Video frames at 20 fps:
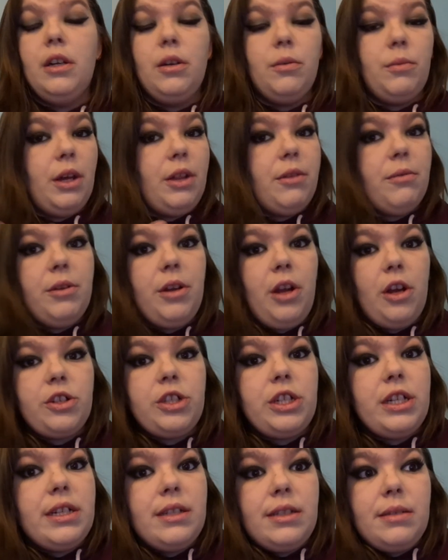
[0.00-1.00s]
whether or not
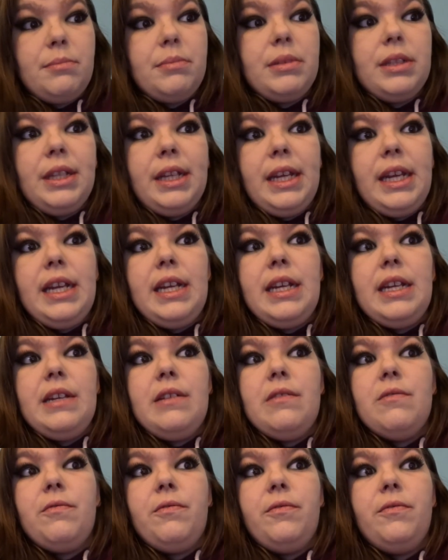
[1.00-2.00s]
she didn't
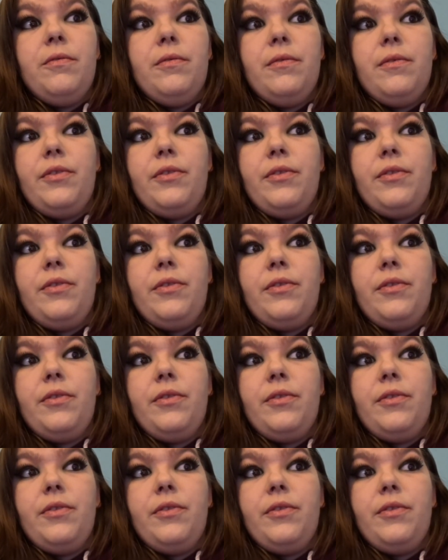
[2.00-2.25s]
believe